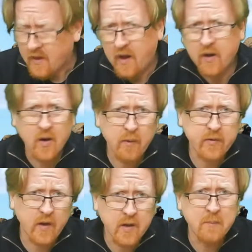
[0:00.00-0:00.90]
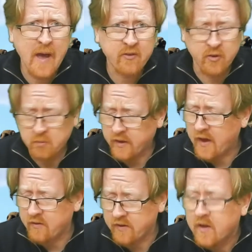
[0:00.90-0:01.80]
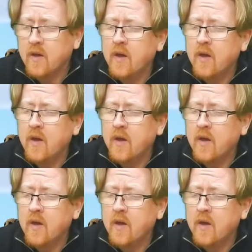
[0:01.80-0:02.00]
are almost unimaginably heavy.